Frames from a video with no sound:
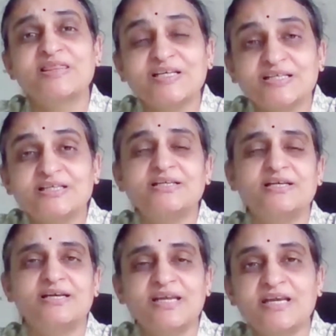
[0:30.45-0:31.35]
third
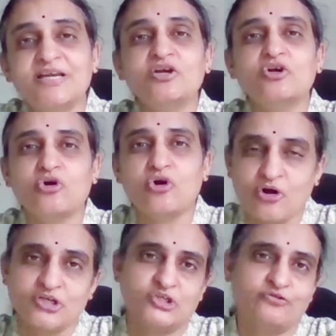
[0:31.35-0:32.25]
leading
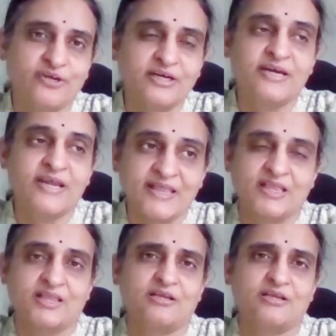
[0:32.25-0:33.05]
cause for death